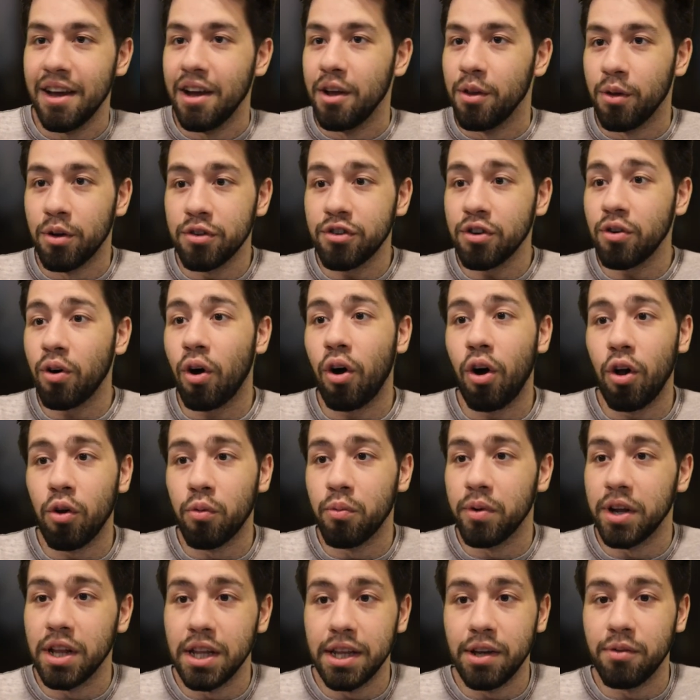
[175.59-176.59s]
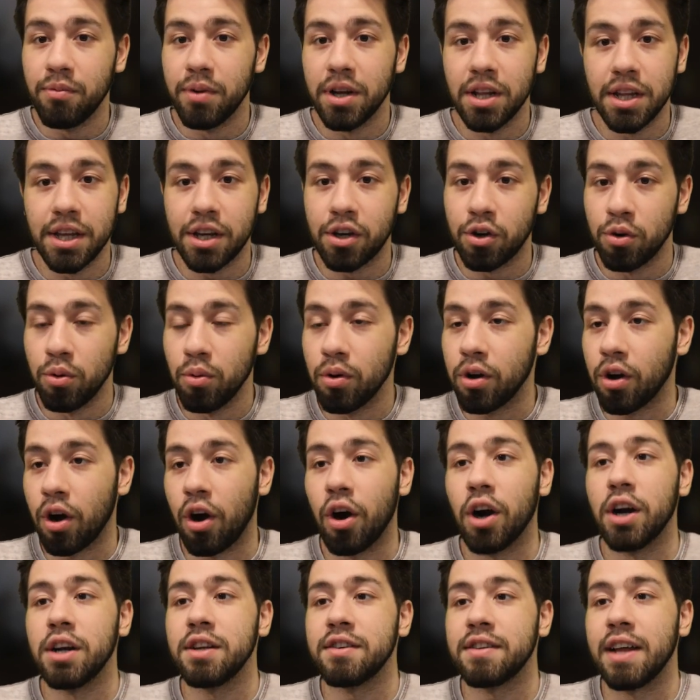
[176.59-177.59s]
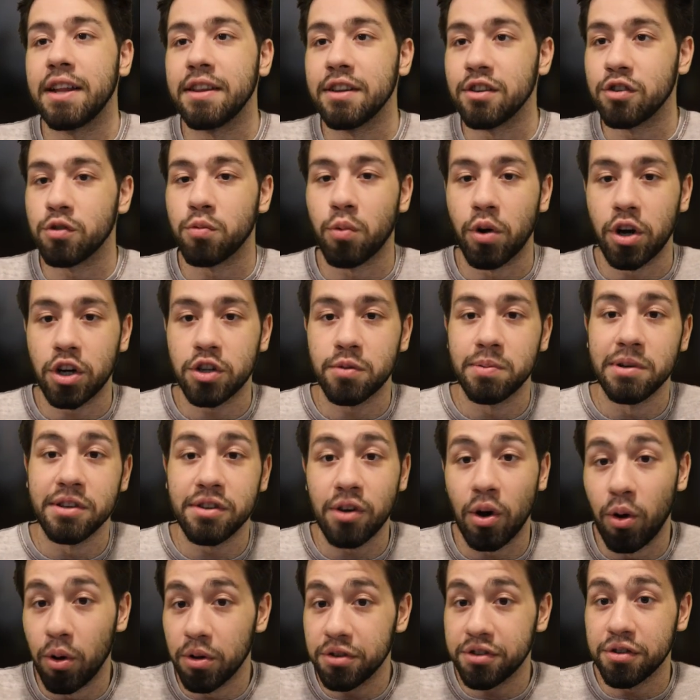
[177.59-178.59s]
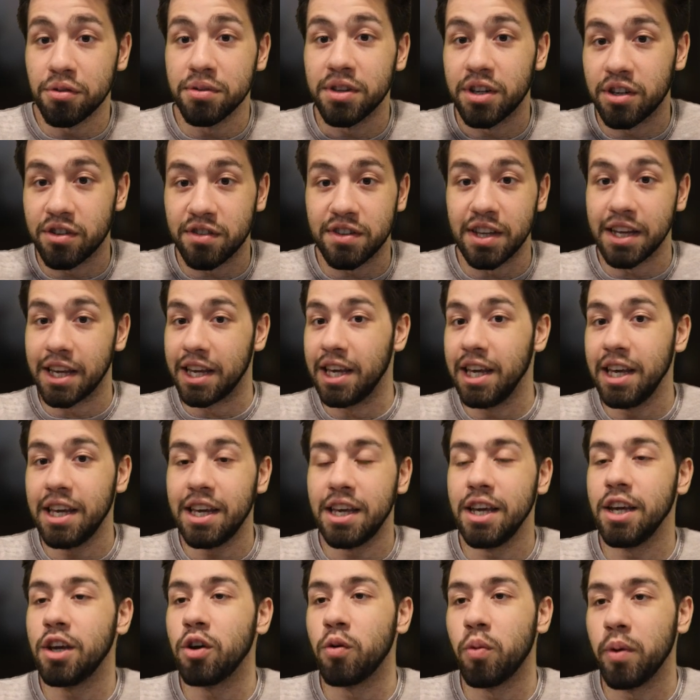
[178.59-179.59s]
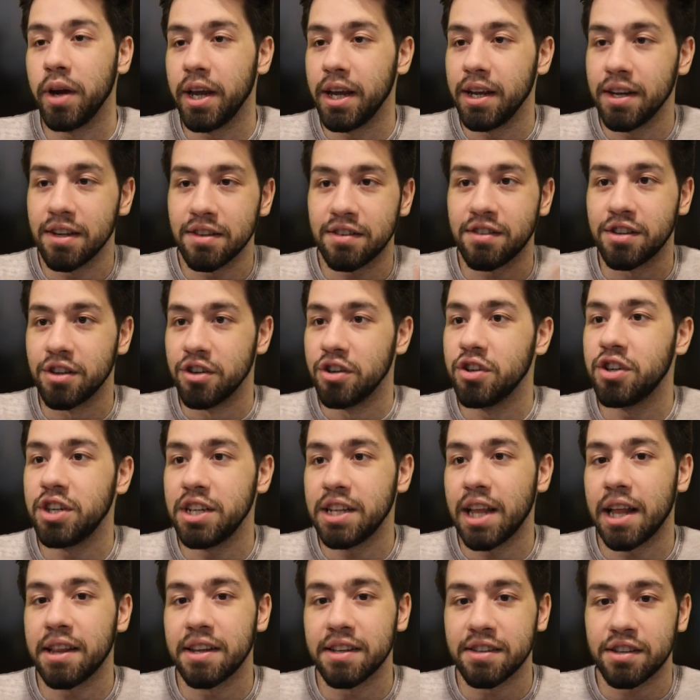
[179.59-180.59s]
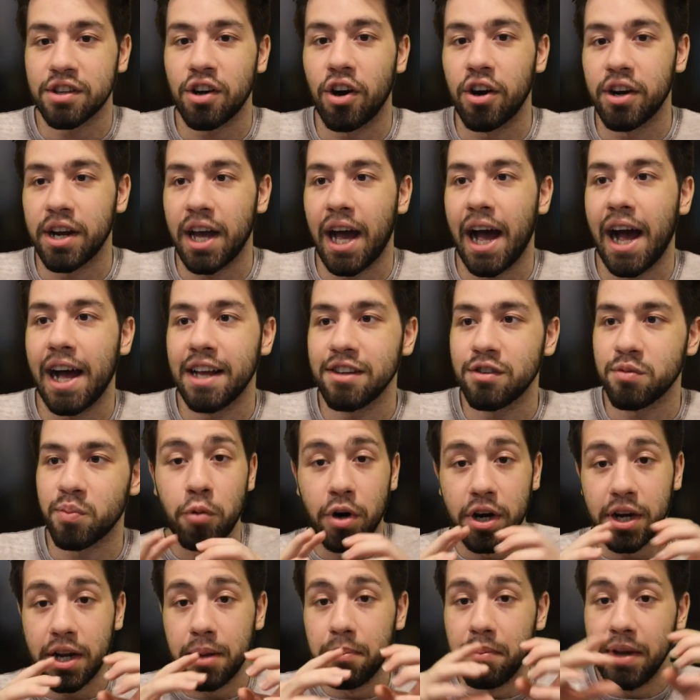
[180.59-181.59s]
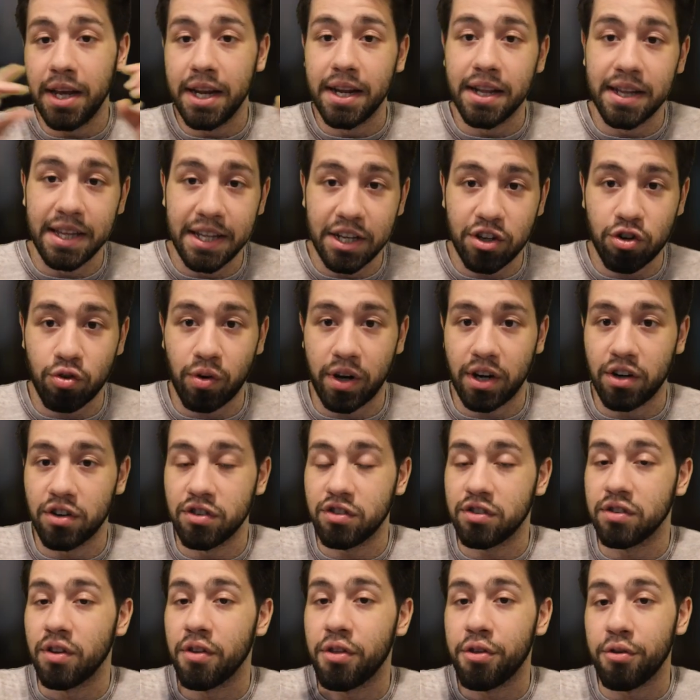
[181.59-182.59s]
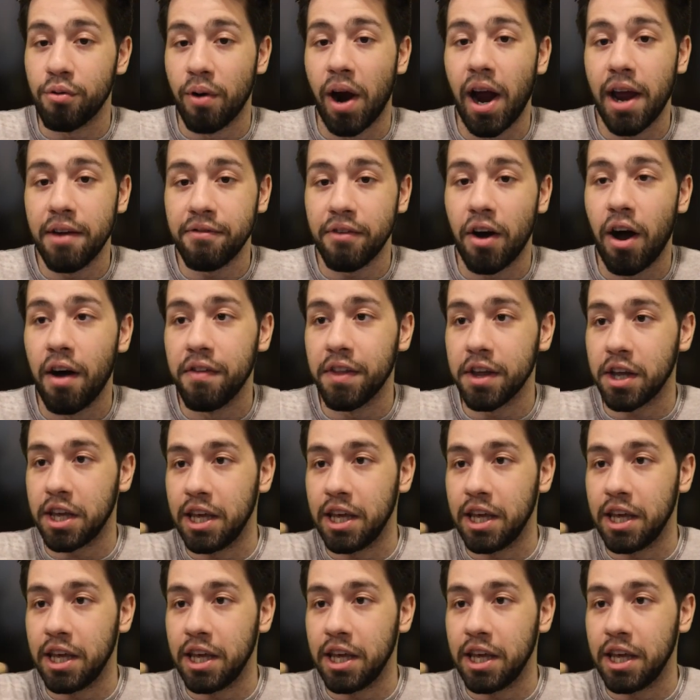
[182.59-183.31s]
Those are all really, really cool cards that this works with. Also, there's the Kiki Queen synergy that this card has, where it immediately triggers the Thrive on the